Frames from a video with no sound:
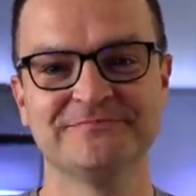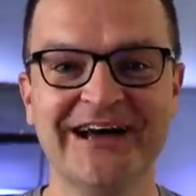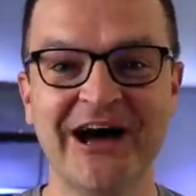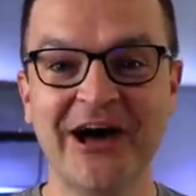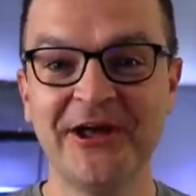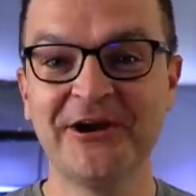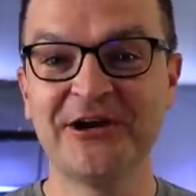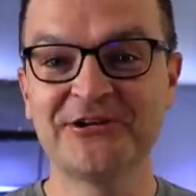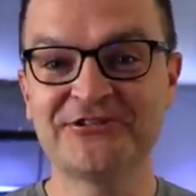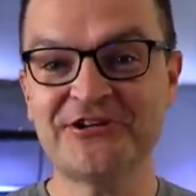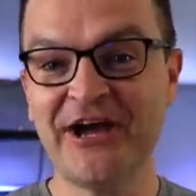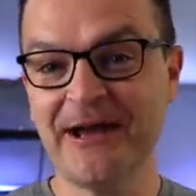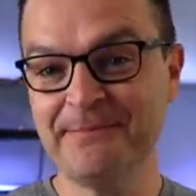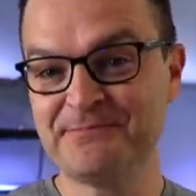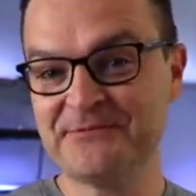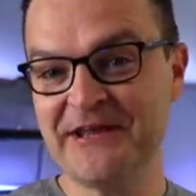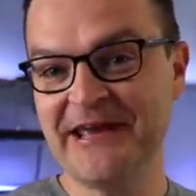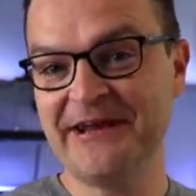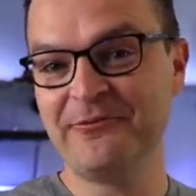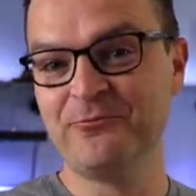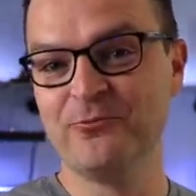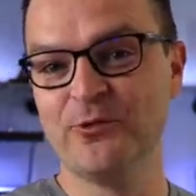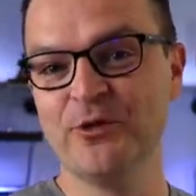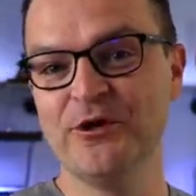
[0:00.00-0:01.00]
On our top
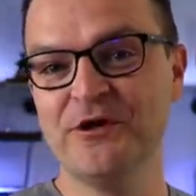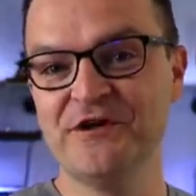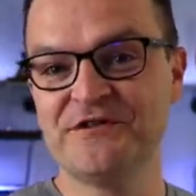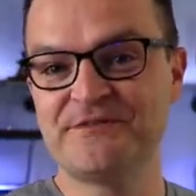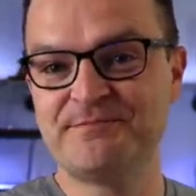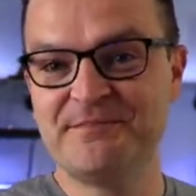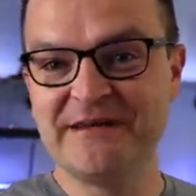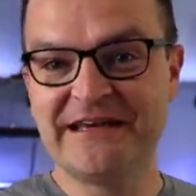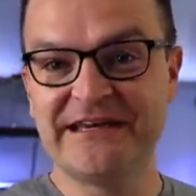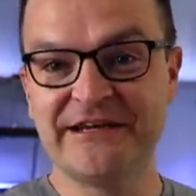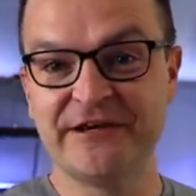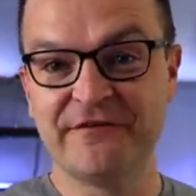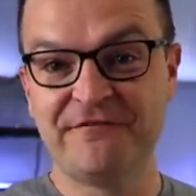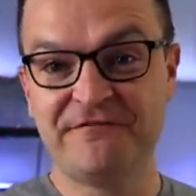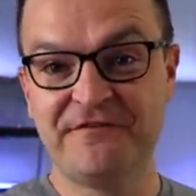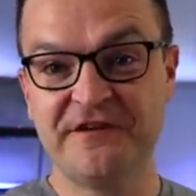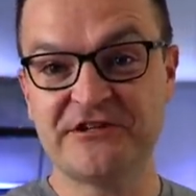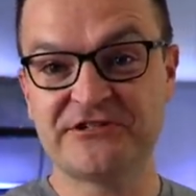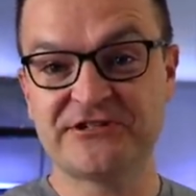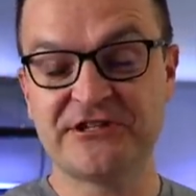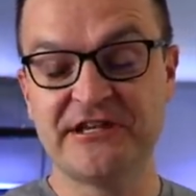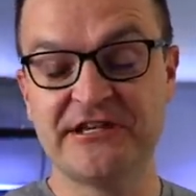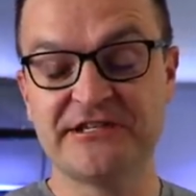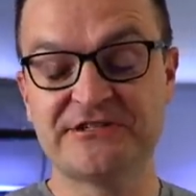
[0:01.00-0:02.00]
10 worst beginner
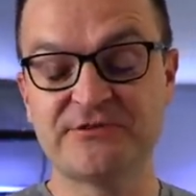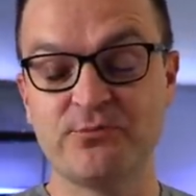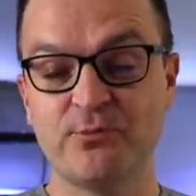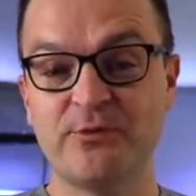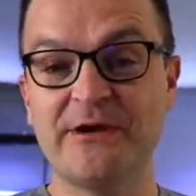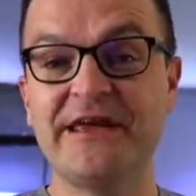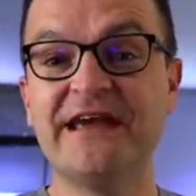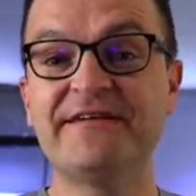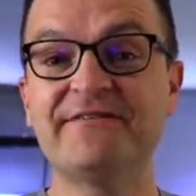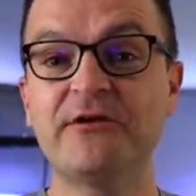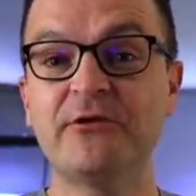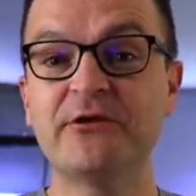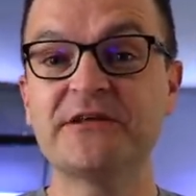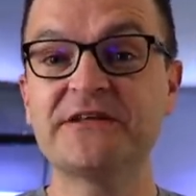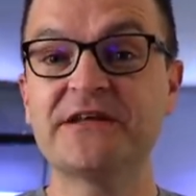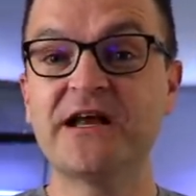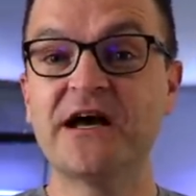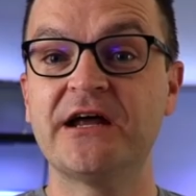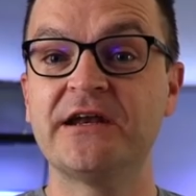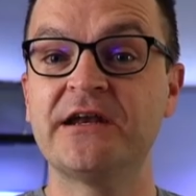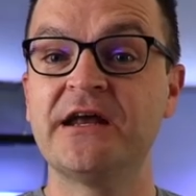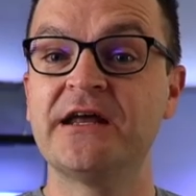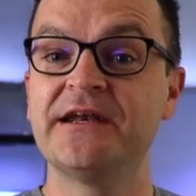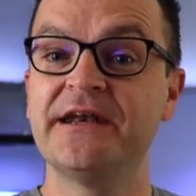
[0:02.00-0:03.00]
fish list, we have already
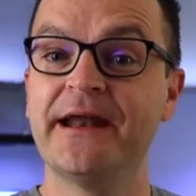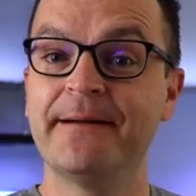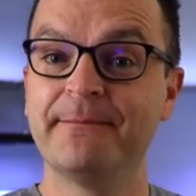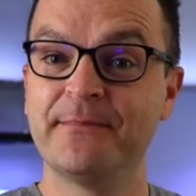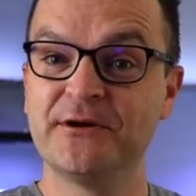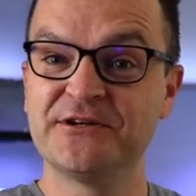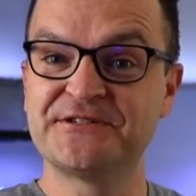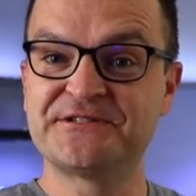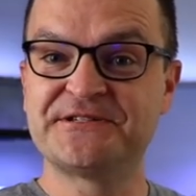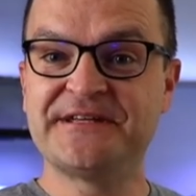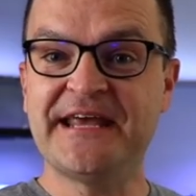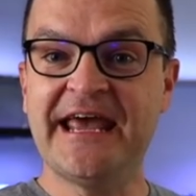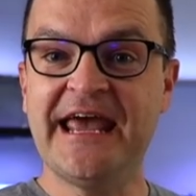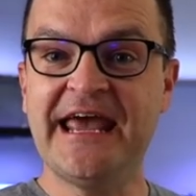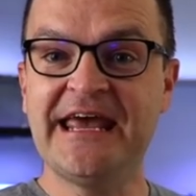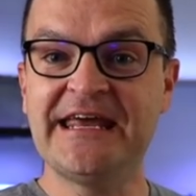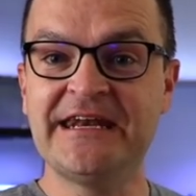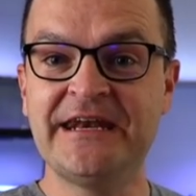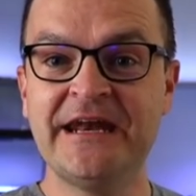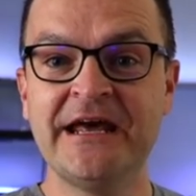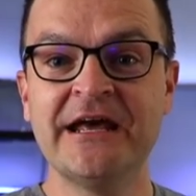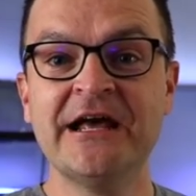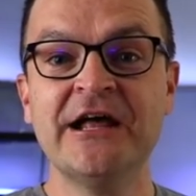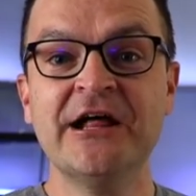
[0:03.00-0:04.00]
done numbers
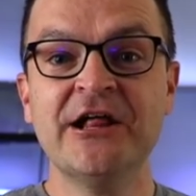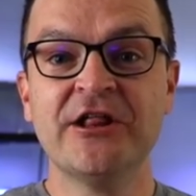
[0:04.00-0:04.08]
10